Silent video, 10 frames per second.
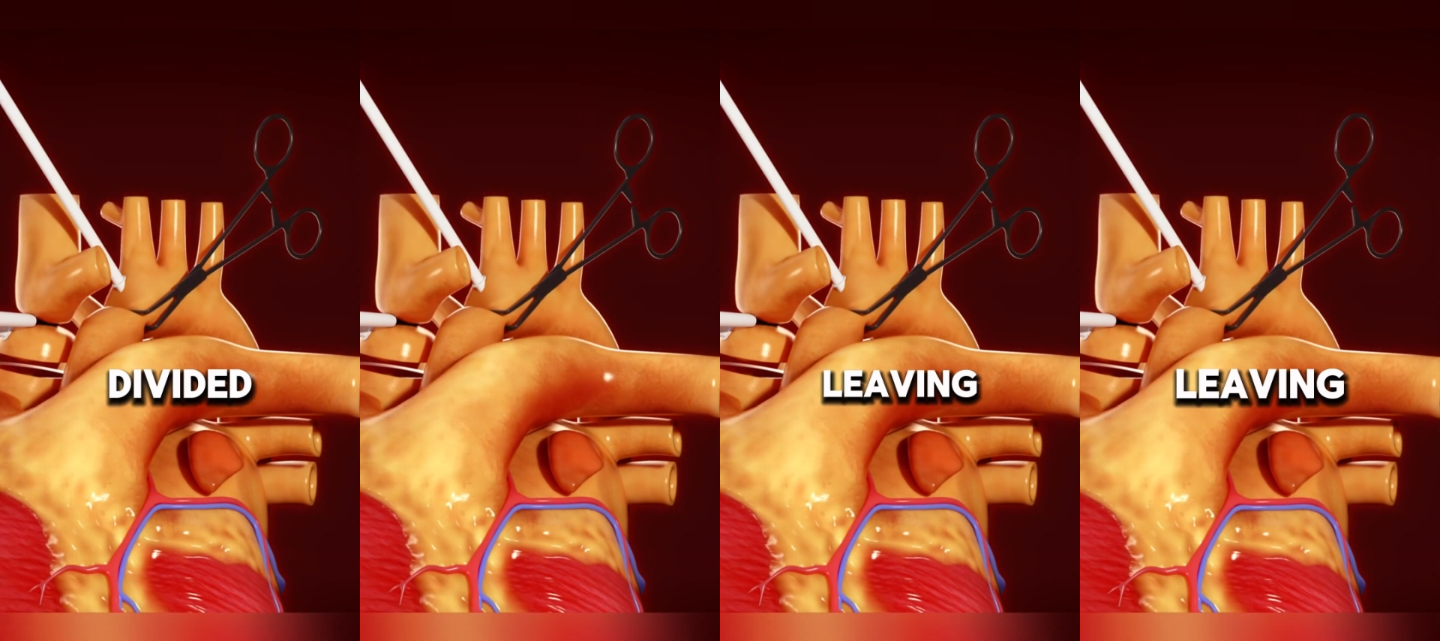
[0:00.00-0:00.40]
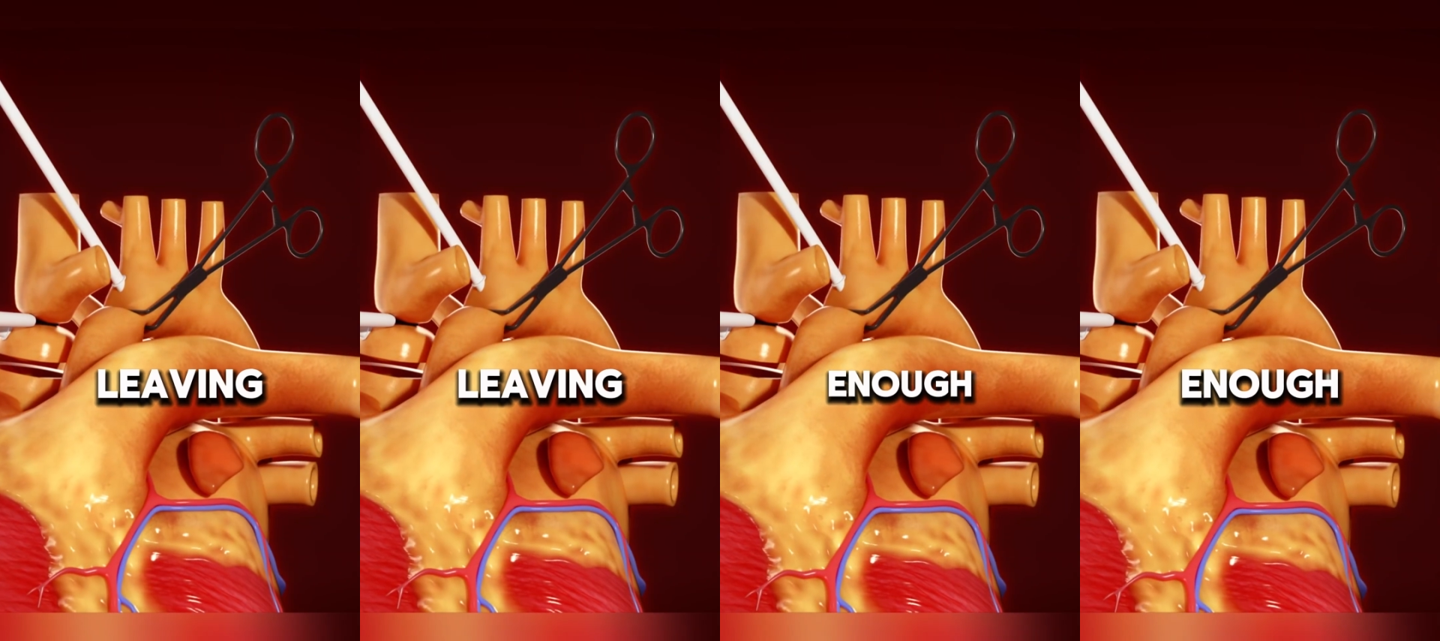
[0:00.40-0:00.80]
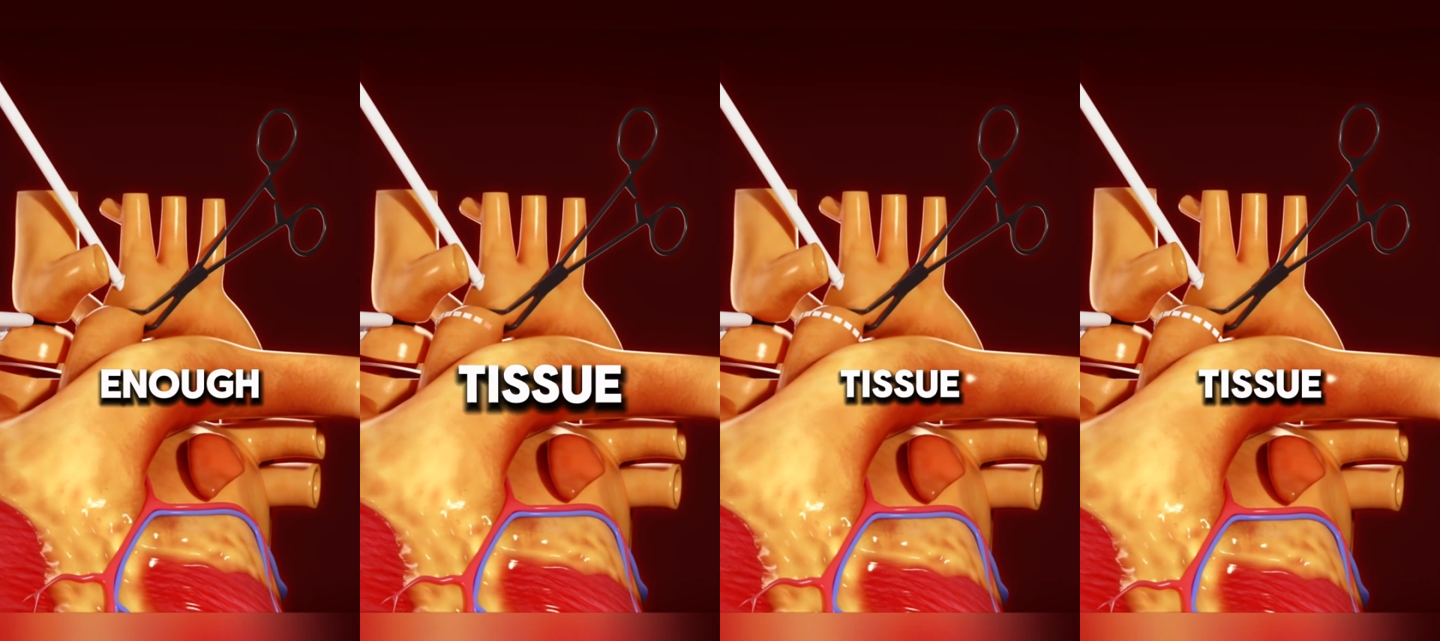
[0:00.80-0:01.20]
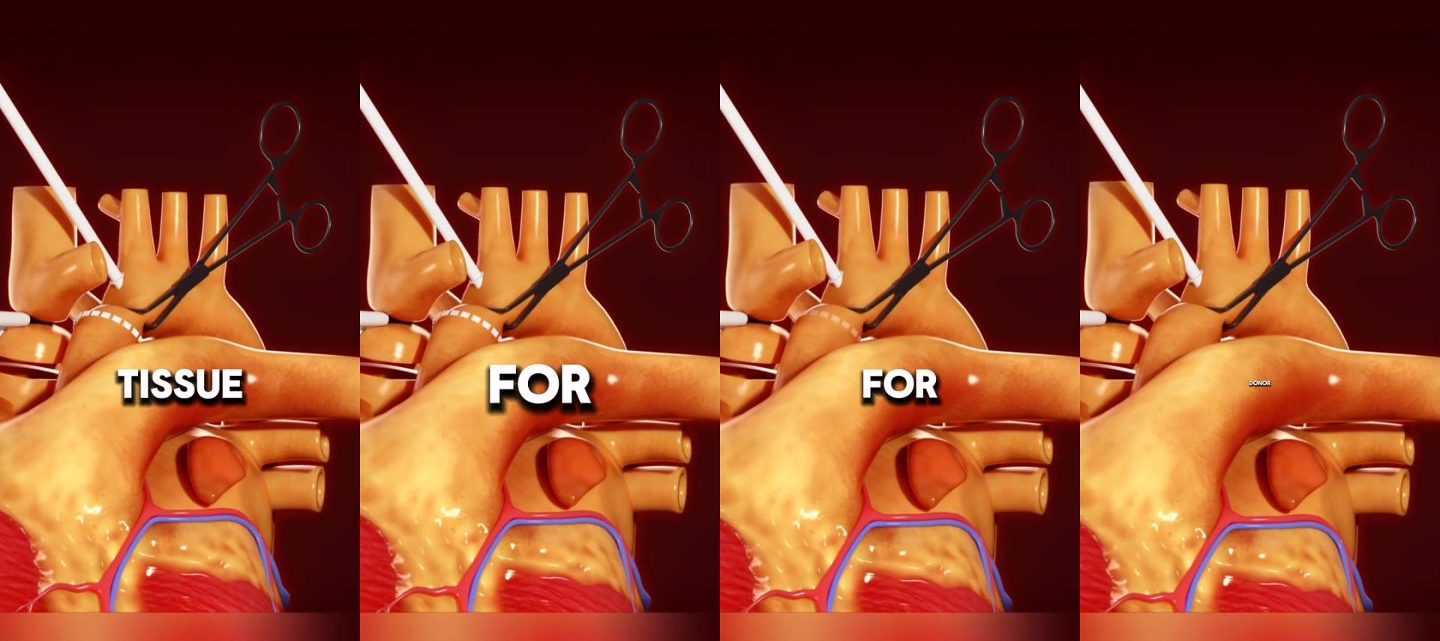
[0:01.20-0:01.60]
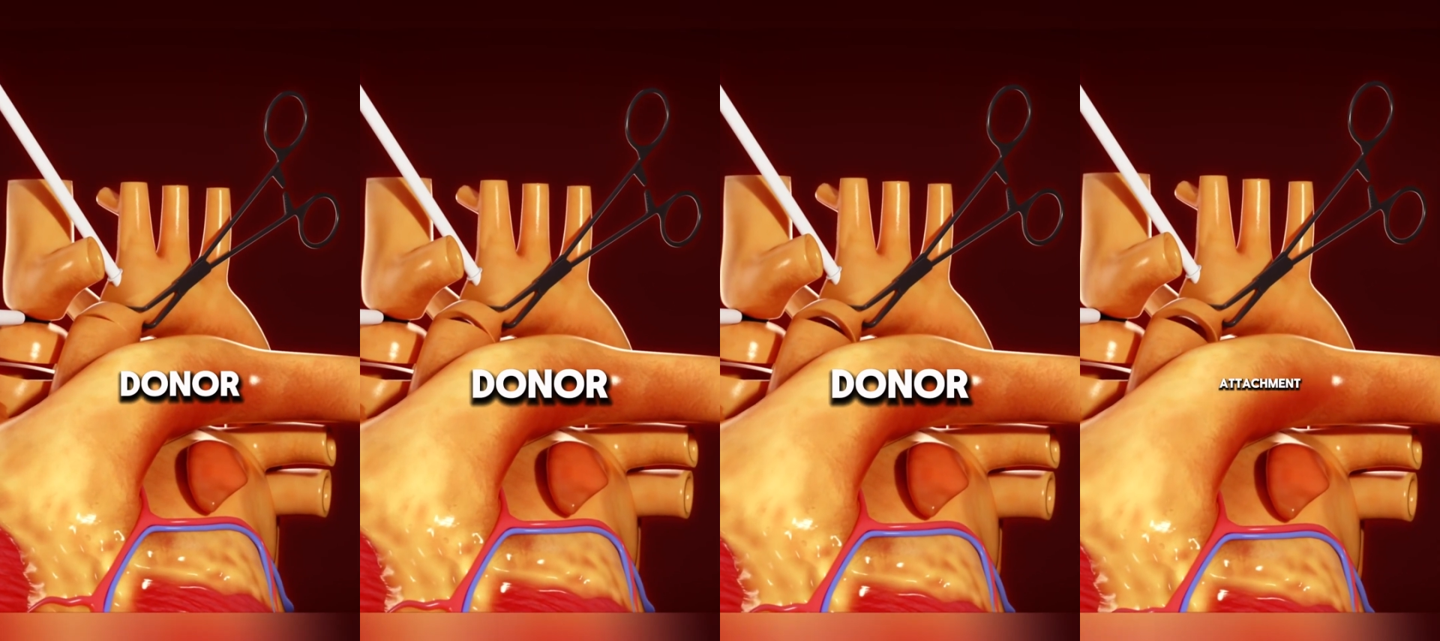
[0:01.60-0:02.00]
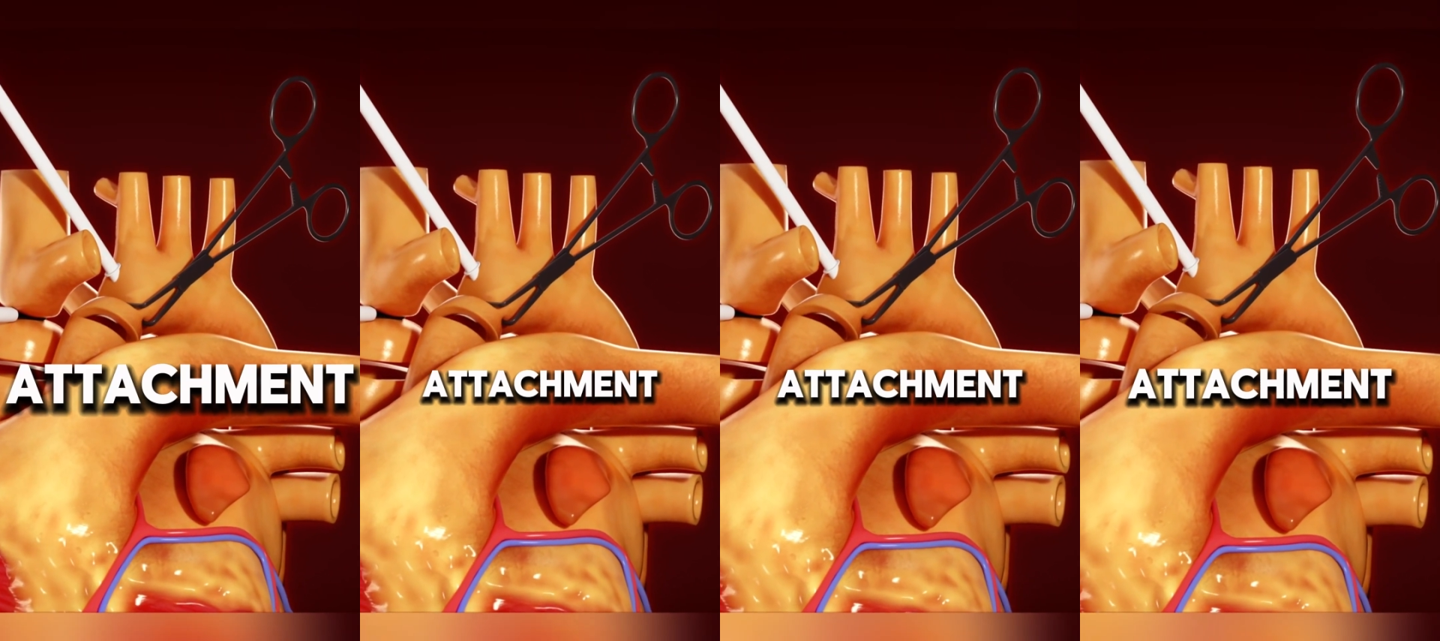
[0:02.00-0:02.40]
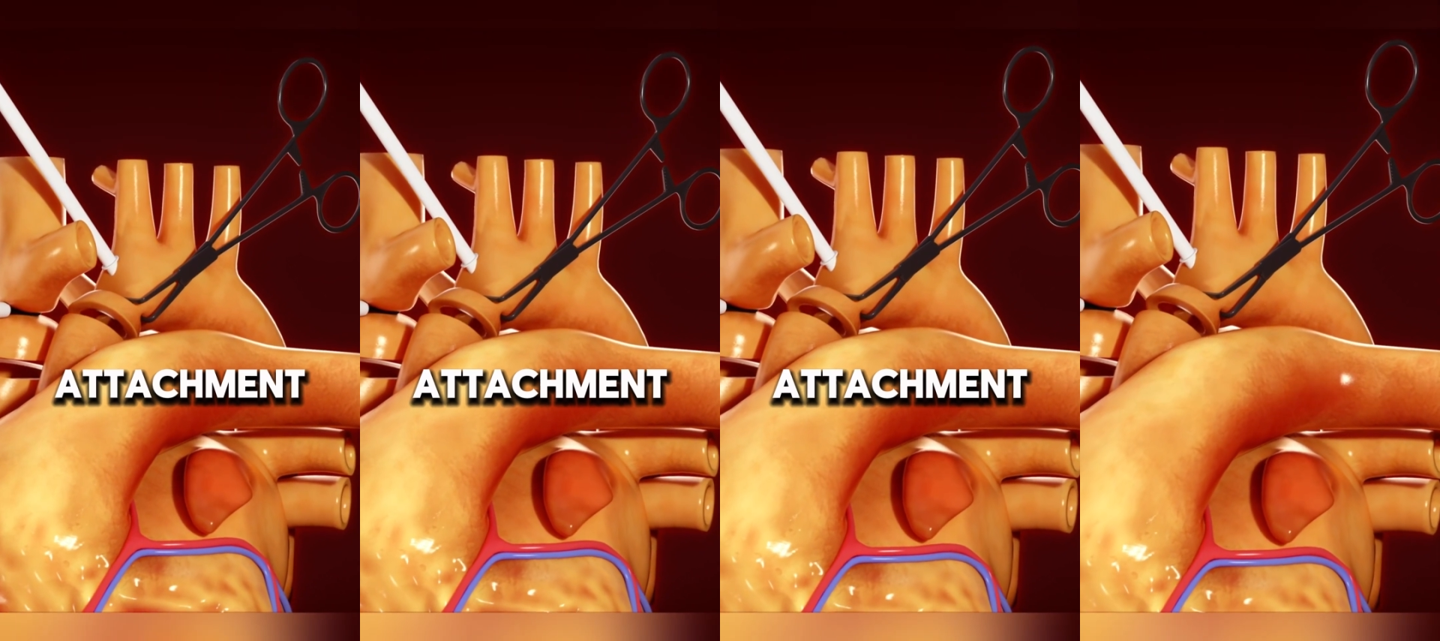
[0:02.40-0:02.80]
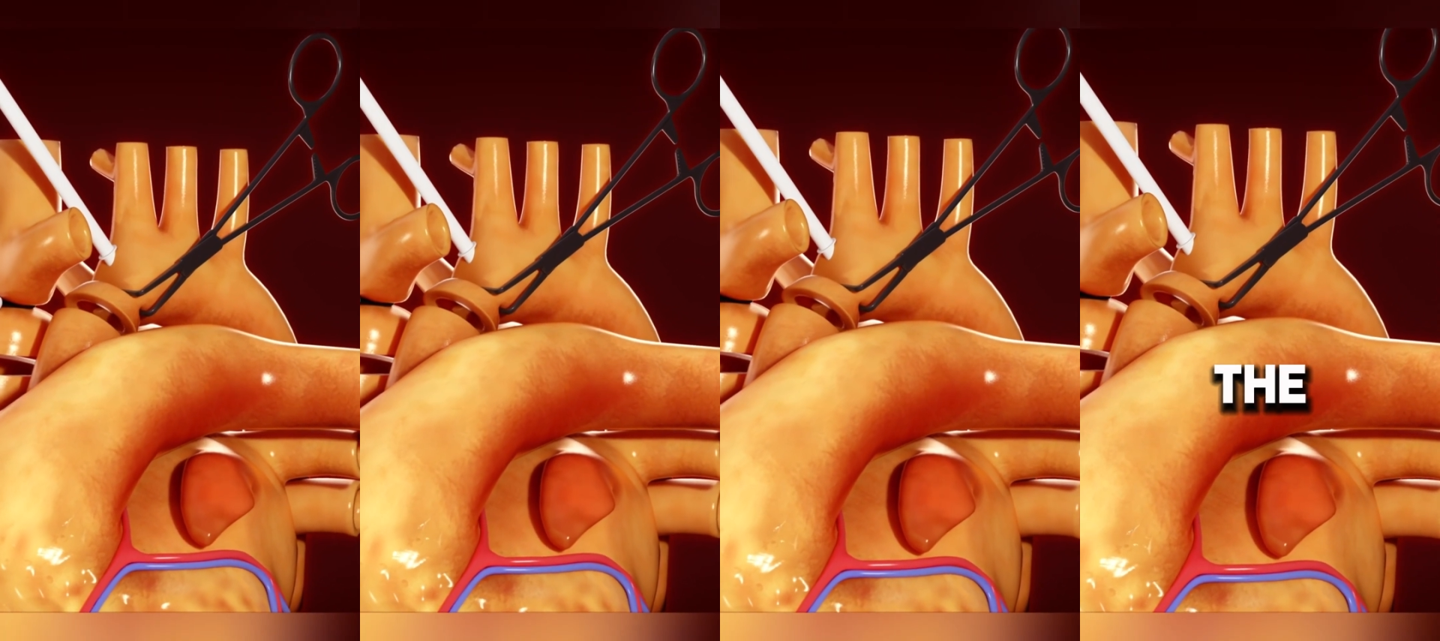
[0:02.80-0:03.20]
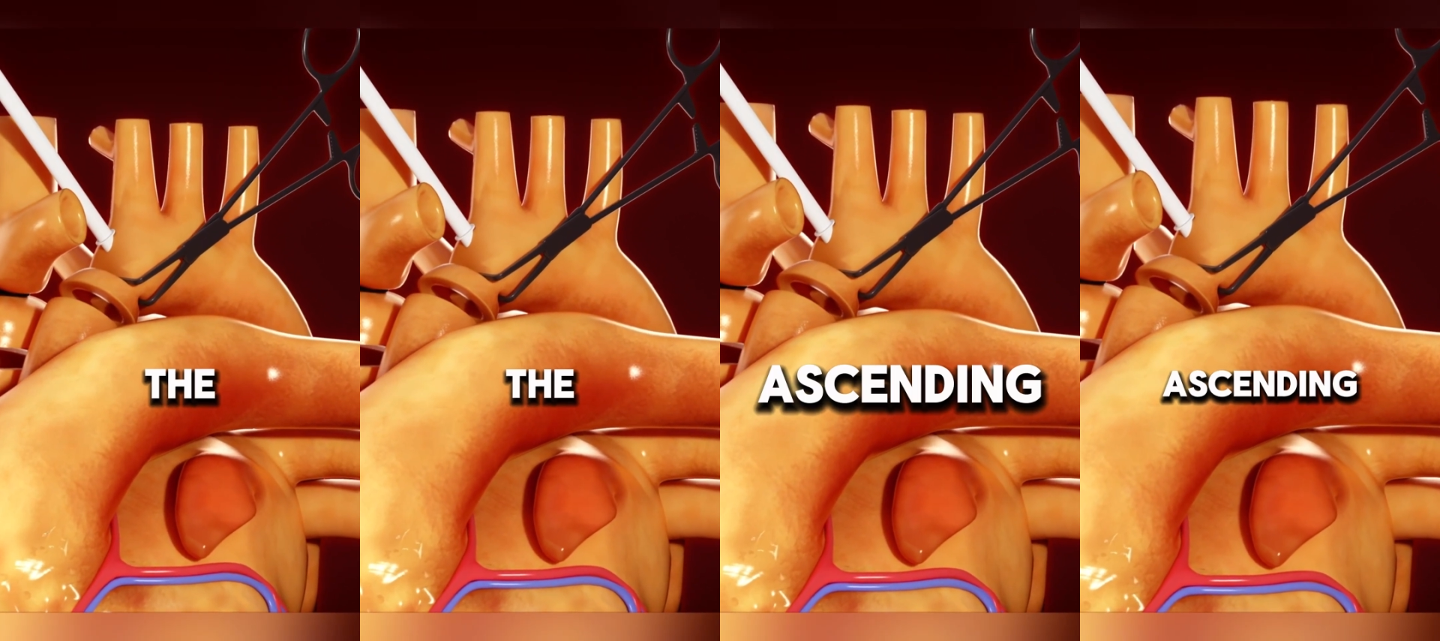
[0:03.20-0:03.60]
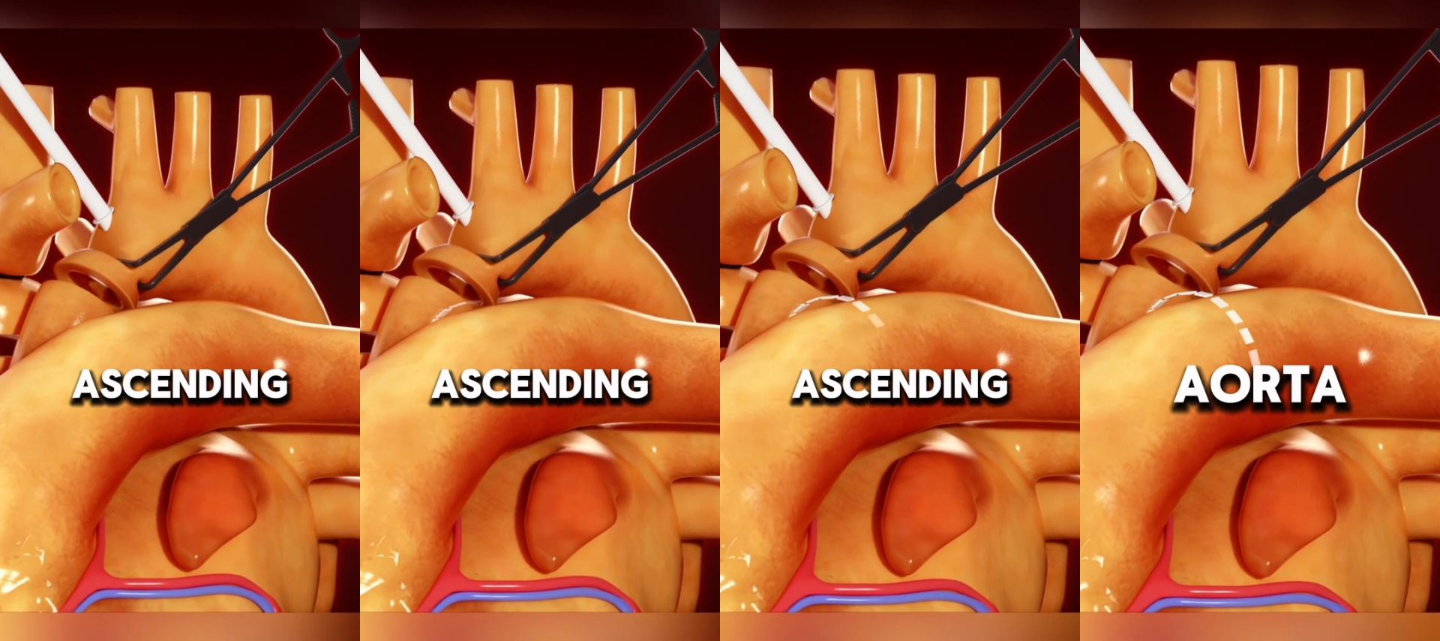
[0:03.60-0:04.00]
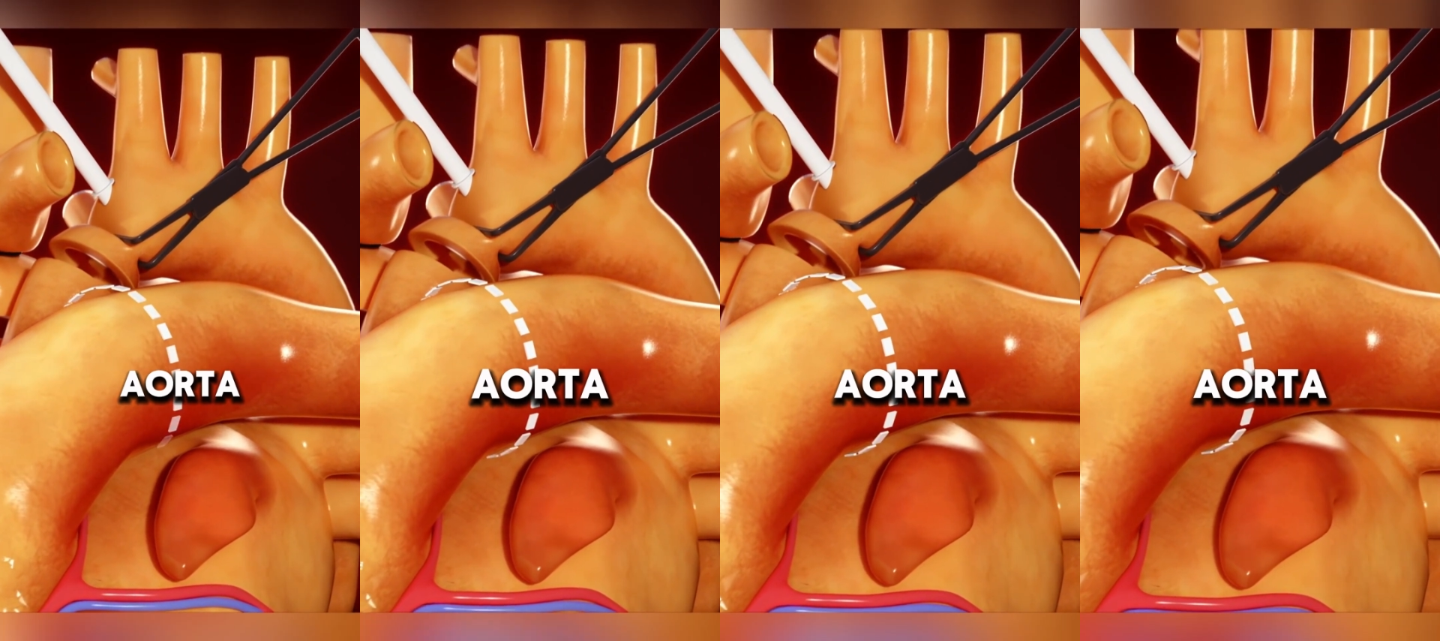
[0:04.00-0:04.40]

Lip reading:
Nobody's mouth can be seen.